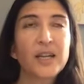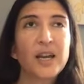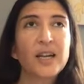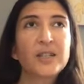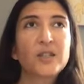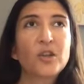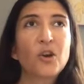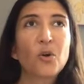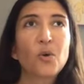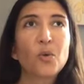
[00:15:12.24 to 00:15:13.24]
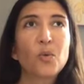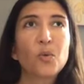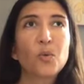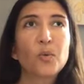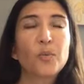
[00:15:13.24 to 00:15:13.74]
And
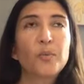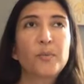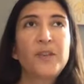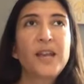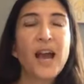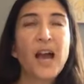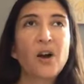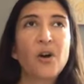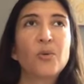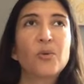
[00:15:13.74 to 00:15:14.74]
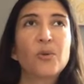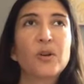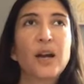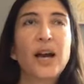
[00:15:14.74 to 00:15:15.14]
so now